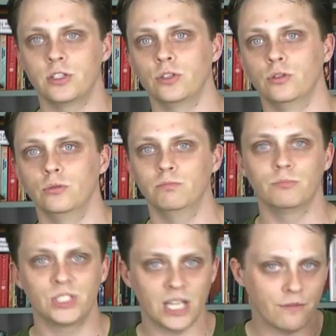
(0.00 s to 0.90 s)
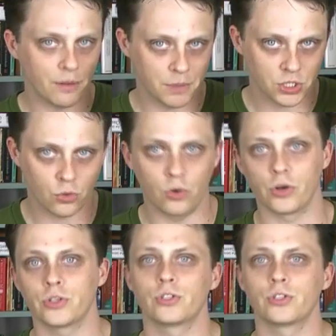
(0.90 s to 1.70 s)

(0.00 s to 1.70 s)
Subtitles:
to save up its quarters,